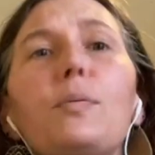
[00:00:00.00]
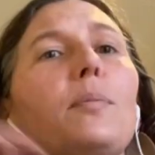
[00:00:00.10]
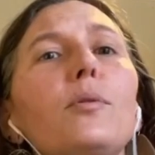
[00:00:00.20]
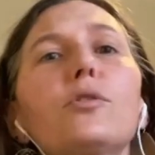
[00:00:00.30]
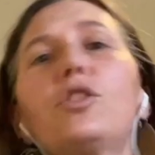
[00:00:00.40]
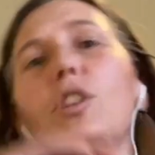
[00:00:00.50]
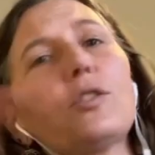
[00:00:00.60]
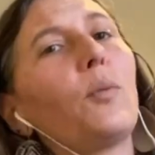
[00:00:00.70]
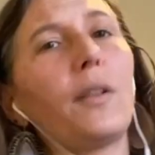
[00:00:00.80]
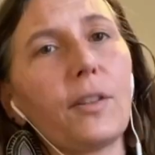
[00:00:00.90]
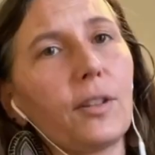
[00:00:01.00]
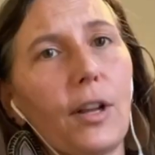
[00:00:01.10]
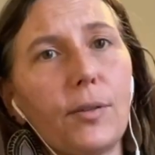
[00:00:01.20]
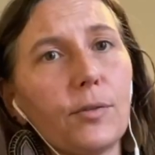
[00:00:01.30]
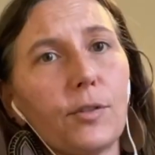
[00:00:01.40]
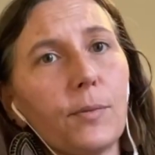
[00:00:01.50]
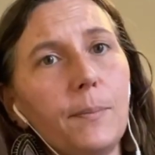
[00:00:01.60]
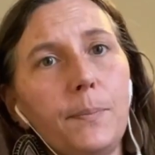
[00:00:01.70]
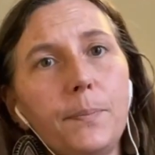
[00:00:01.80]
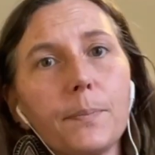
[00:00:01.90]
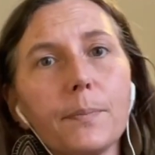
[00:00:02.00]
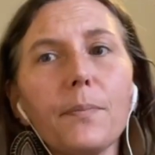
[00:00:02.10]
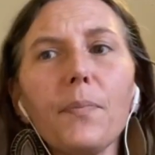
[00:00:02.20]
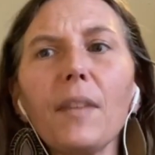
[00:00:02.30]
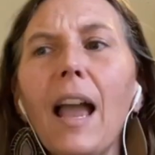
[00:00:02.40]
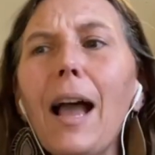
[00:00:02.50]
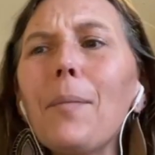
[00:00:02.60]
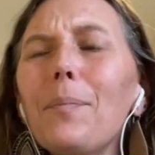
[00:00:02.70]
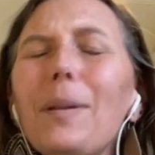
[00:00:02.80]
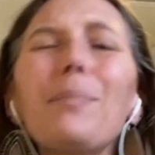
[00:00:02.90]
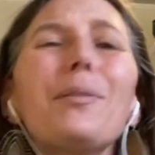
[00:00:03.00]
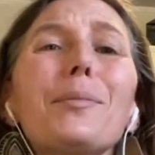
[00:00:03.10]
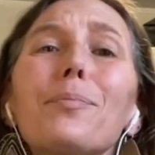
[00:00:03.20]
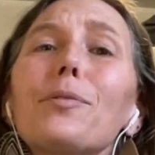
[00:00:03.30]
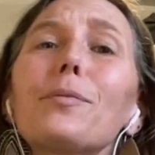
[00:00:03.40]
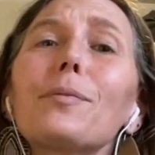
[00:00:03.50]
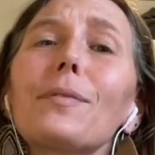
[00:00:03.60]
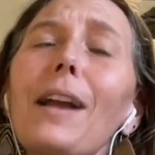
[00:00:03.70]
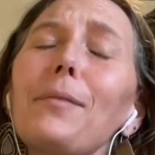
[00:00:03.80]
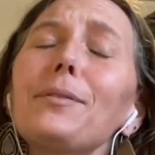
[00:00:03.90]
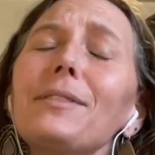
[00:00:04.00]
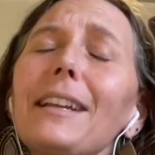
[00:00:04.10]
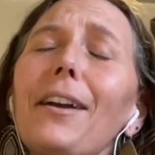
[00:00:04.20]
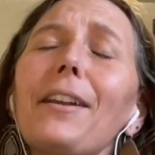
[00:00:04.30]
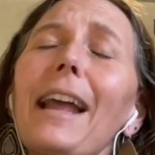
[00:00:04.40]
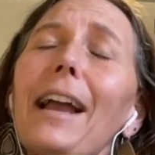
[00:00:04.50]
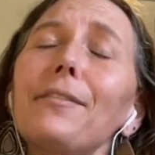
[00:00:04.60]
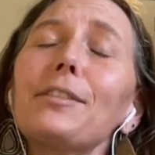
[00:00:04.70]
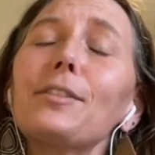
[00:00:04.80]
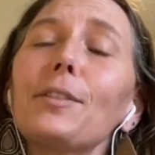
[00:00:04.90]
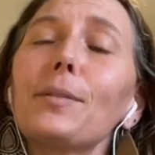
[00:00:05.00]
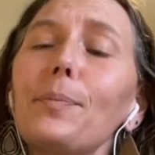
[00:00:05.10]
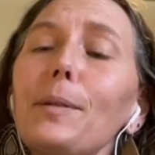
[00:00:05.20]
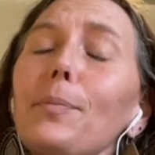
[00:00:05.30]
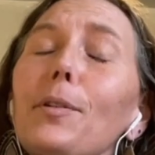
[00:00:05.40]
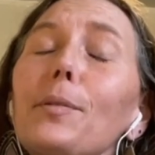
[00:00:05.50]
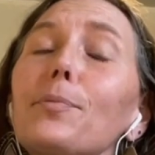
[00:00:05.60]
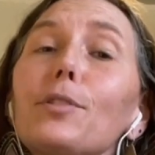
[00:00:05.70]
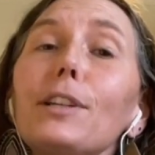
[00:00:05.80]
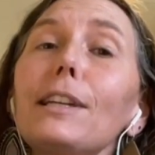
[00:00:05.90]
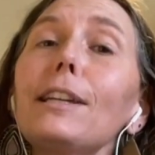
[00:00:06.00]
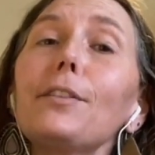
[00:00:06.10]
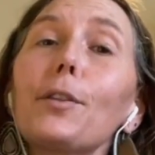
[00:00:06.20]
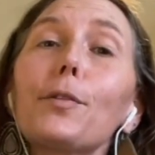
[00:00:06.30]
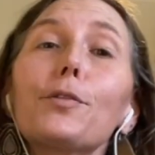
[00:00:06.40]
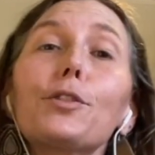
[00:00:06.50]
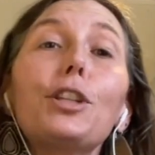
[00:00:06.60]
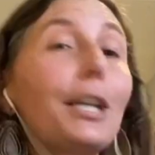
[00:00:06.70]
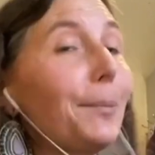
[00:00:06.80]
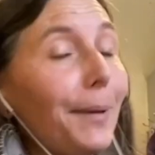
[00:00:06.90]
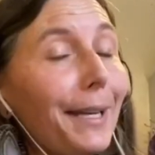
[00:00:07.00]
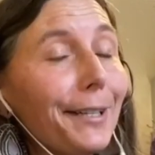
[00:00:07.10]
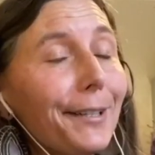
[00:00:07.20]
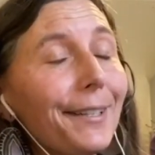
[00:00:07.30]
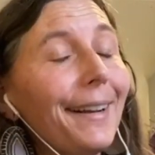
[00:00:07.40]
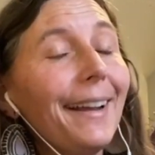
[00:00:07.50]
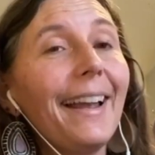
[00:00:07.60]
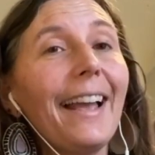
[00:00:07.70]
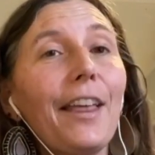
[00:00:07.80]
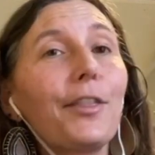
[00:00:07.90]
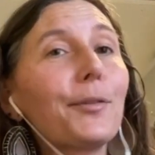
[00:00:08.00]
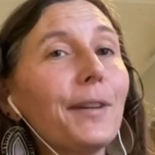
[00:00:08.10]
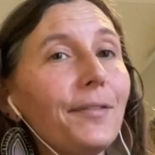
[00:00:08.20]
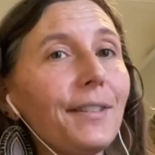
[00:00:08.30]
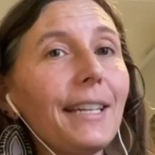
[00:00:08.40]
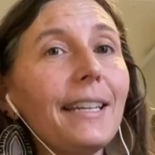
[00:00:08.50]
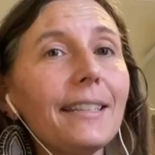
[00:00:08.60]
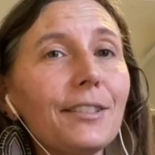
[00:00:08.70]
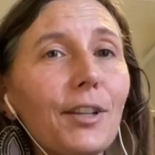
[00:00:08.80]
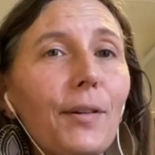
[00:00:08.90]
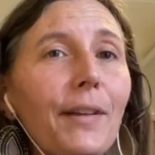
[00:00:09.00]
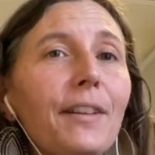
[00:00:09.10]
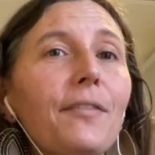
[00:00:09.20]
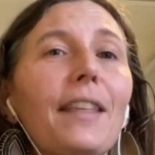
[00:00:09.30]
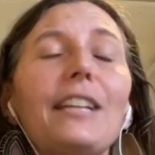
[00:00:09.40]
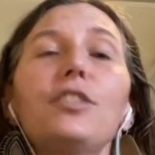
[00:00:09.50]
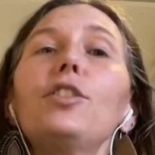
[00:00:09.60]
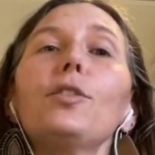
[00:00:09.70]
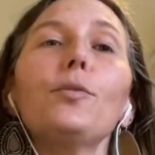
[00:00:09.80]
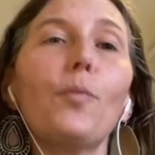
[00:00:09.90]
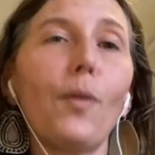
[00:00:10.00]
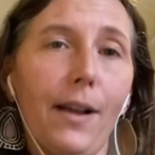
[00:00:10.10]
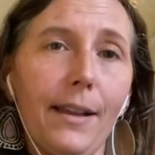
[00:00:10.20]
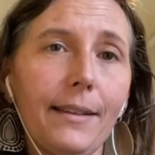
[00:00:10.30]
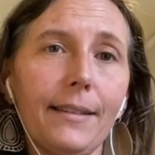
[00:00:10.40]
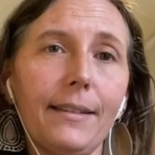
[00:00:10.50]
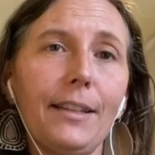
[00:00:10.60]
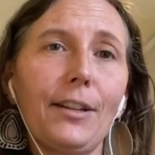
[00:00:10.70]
those people just want the clones. People are, I will say, on average, people are pretty cheap here, thrifty. So even if they do want,